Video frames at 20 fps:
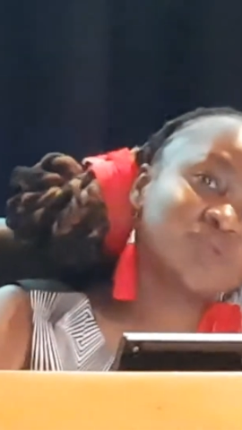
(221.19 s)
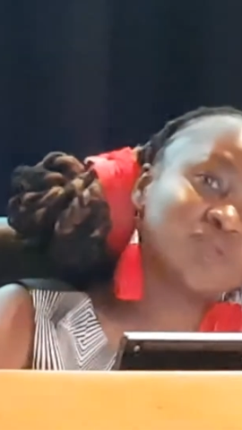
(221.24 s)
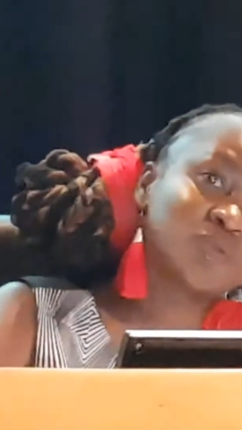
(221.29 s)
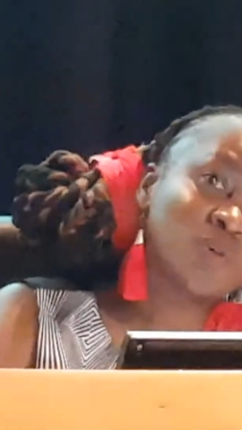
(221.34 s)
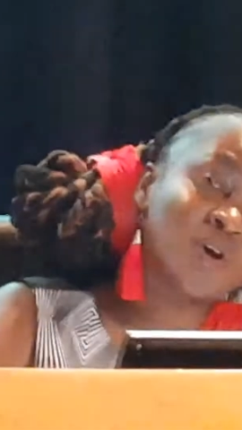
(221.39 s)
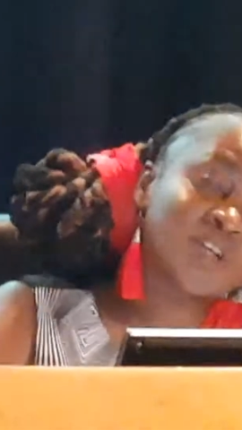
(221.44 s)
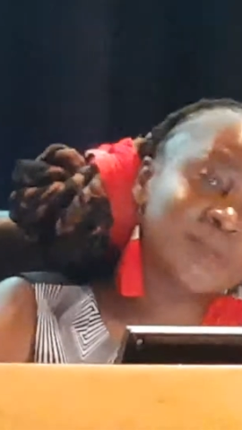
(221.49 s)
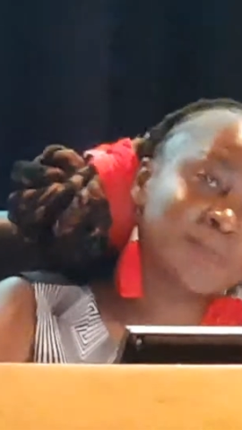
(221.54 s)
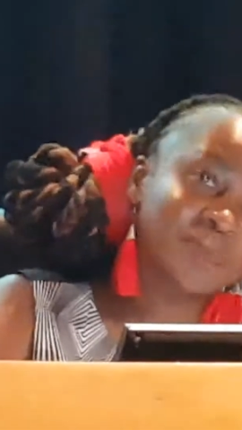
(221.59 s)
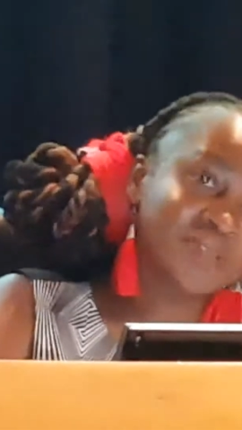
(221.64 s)

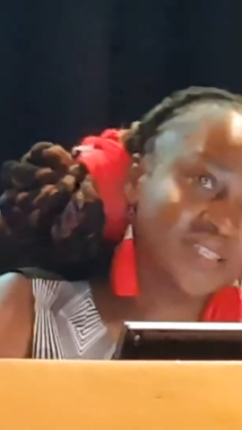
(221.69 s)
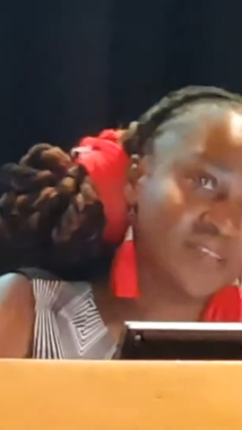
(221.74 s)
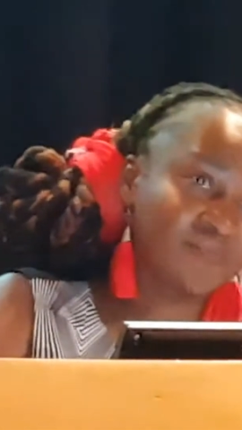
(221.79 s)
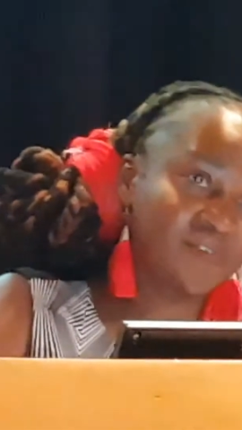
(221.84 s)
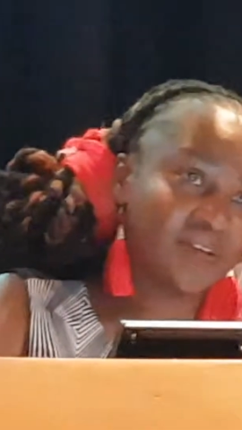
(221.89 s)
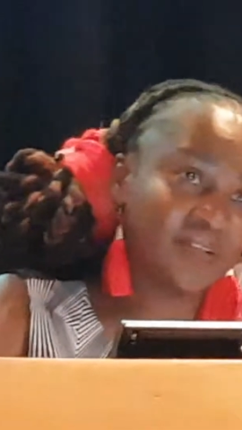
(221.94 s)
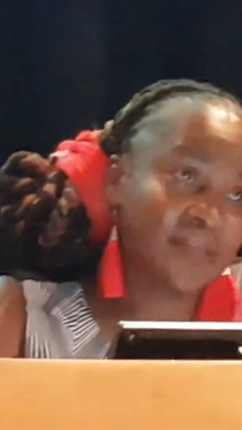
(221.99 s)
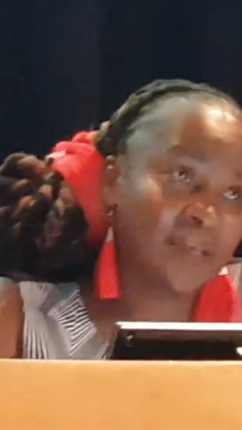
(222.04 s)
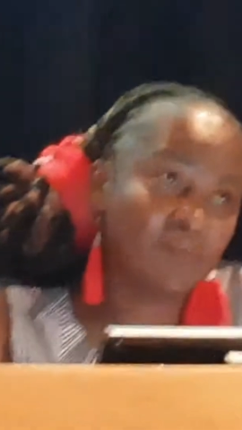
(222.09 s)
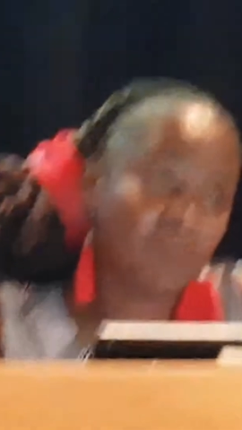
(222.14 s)
talk
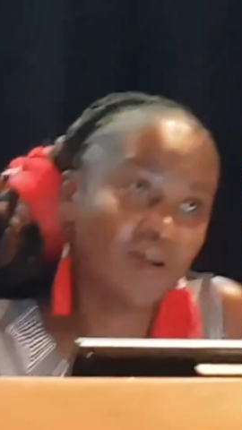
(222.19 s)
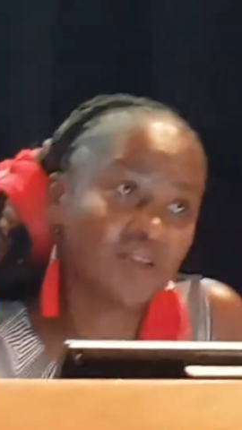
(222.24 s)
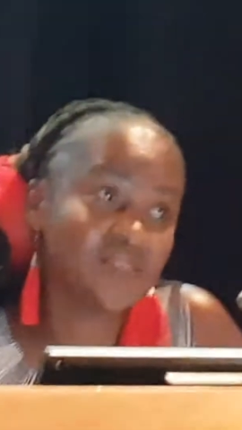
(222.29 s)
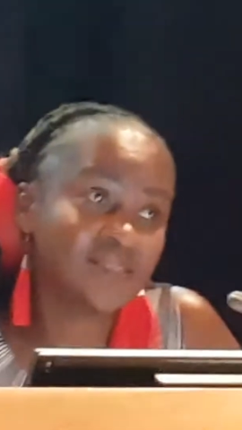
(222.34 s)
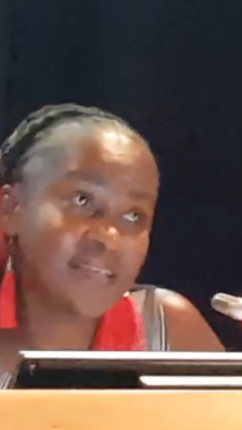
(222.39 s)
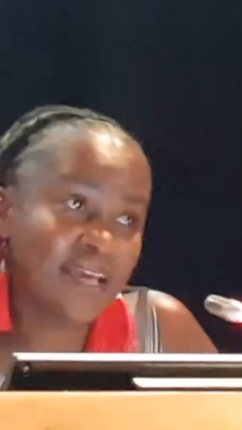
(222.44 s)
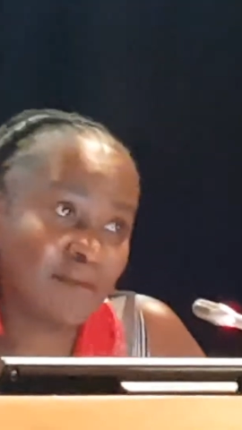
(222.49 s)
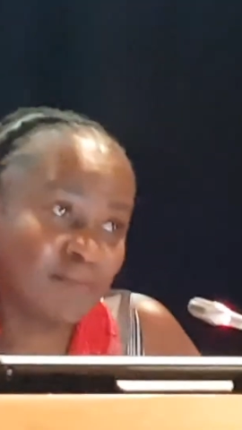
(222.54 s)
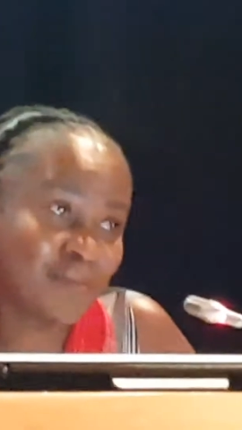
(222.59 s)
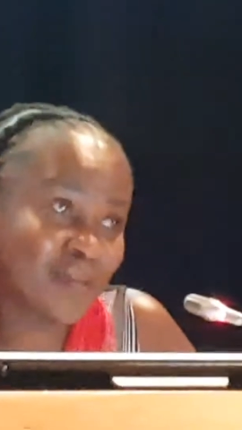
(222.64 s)
specifically about
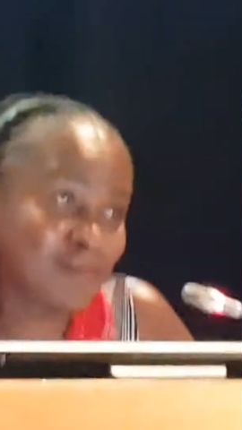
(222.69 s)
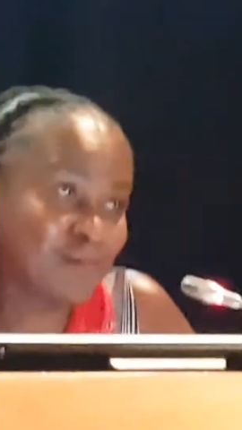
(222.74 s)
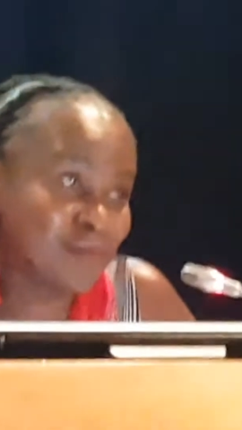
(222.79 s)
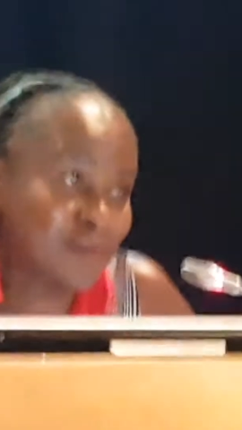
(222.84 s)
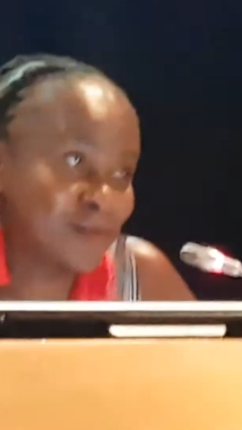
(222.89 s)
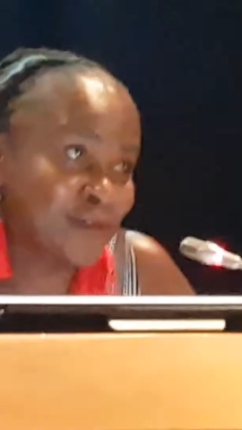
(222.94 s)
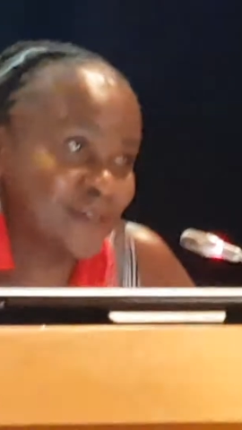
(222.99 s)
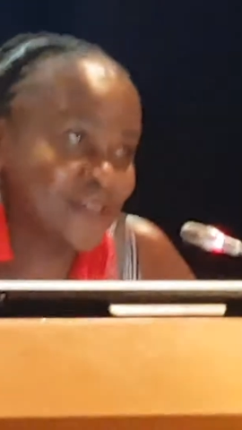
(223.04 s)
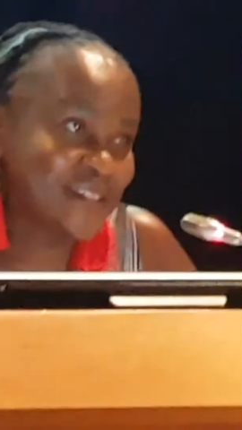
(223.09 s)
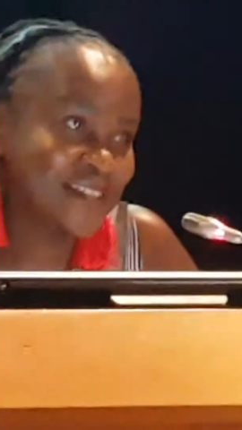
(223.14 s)
Zambia
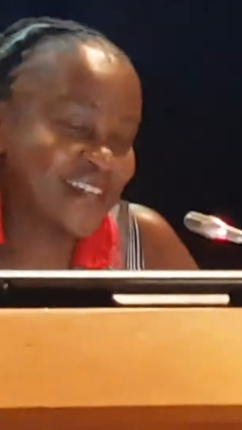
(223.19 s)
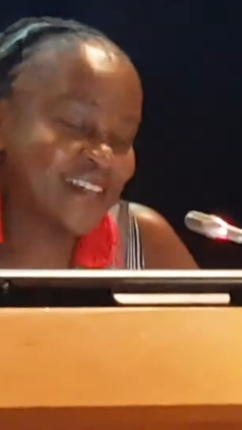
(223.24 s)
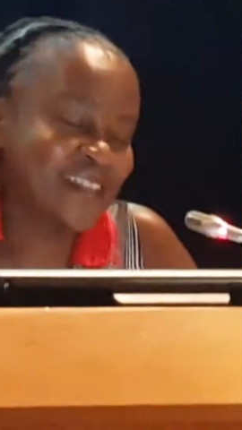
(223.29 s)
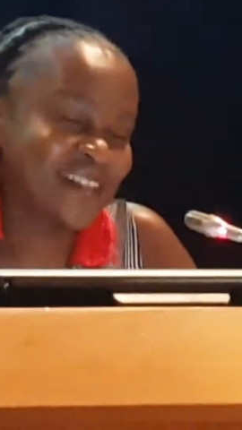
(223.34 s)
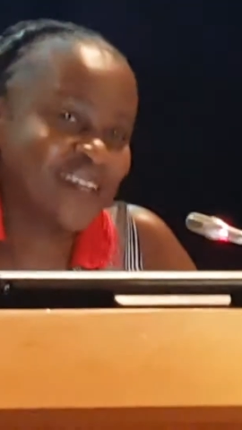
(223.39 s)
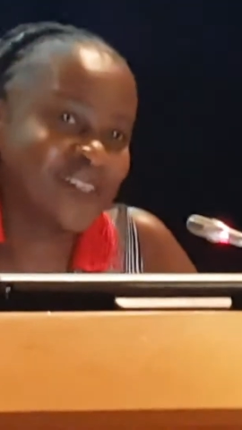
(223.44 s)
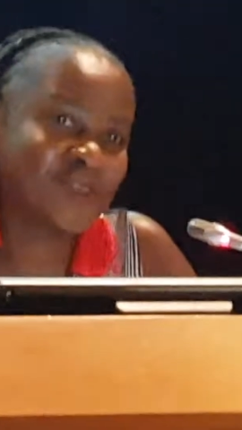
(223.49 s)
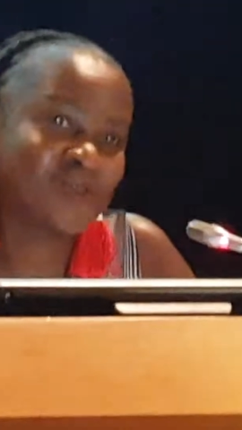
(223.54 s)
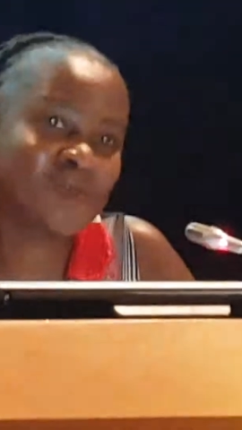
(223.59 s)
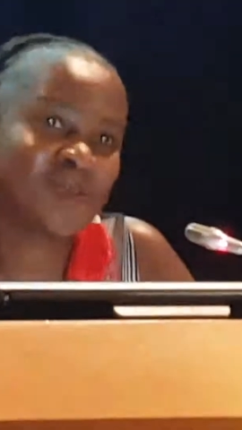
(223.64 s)
because
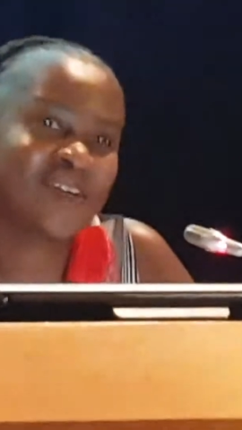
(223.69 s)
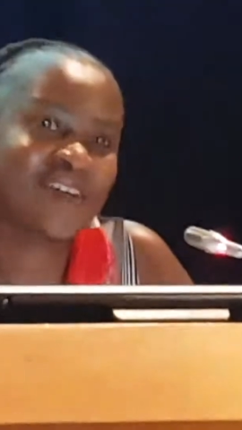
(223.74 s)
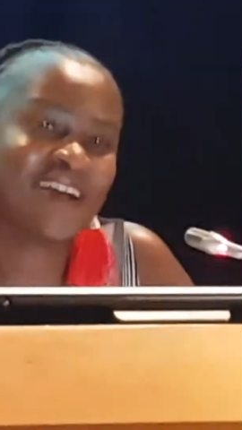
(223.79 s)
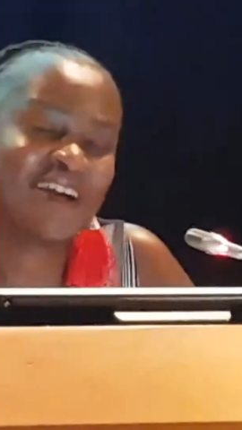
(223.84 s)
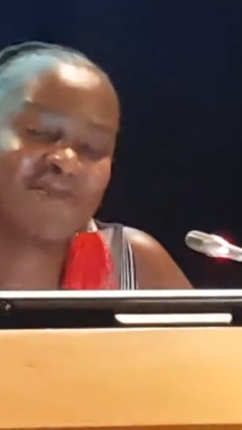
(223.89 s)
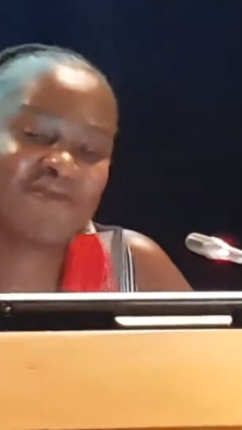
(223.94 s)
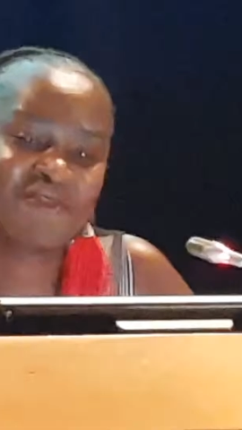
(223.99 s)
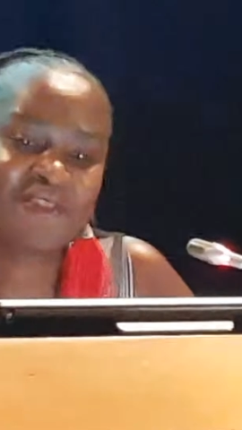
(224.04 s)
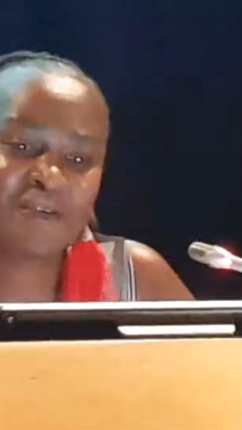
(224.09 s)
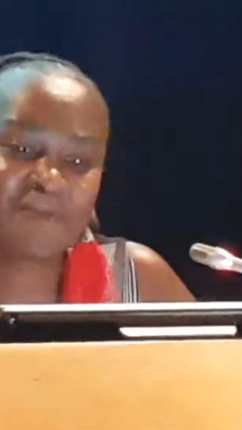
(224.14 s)
that's where I
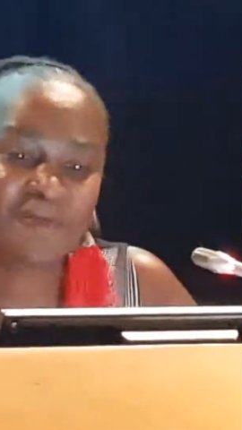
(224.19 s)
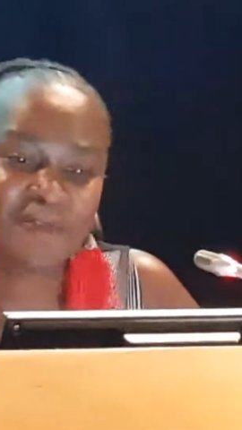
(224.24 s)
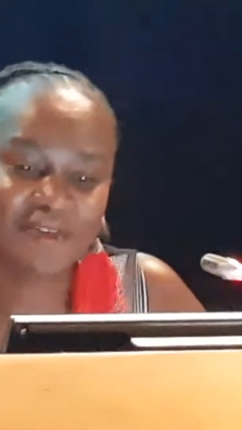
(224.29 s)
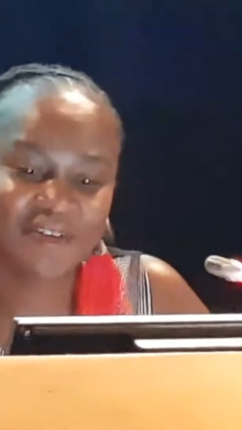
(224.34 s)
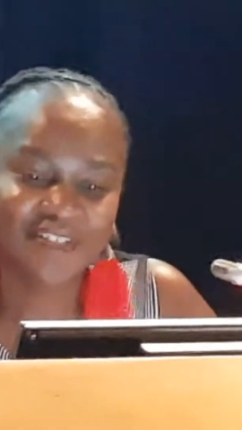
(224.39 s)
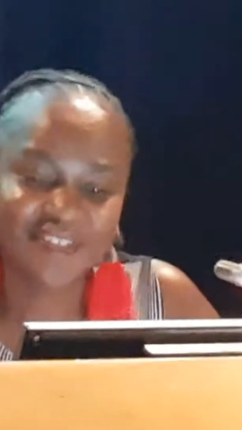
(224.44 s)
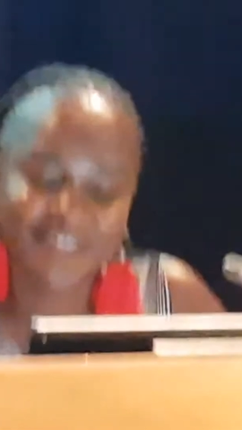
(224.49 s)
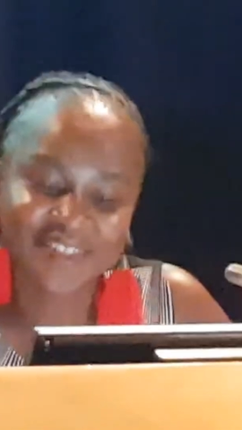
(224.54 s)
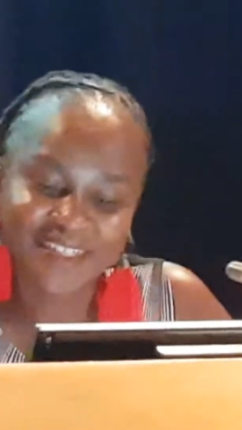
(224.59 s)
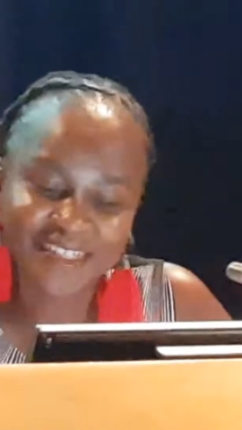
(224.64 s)
come from
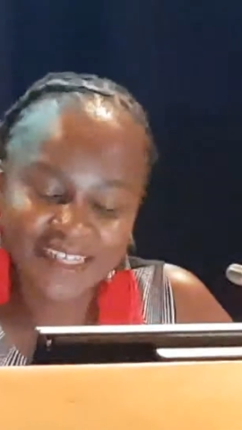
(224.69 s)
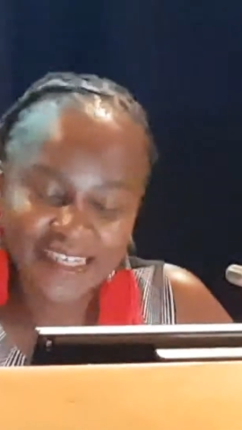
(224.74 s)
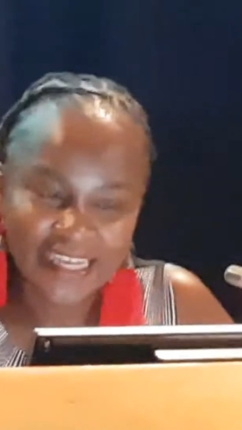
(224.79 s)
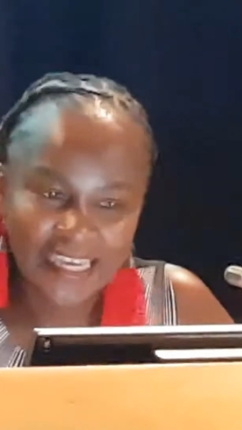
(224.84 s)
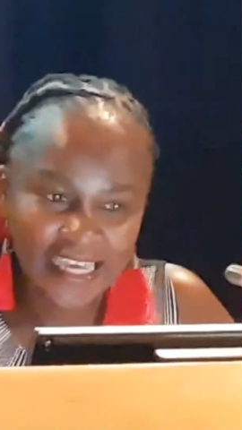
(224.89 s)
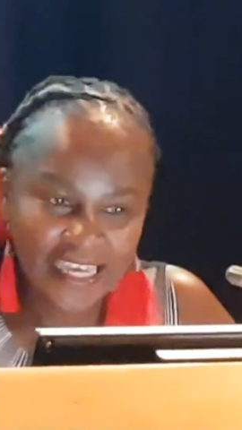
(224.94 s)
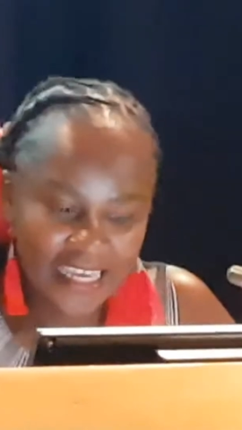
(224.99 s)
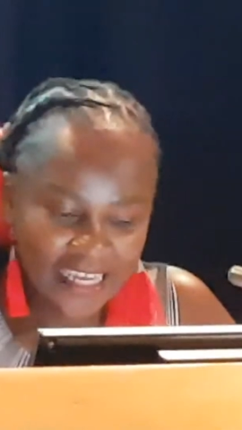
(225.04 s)
originally.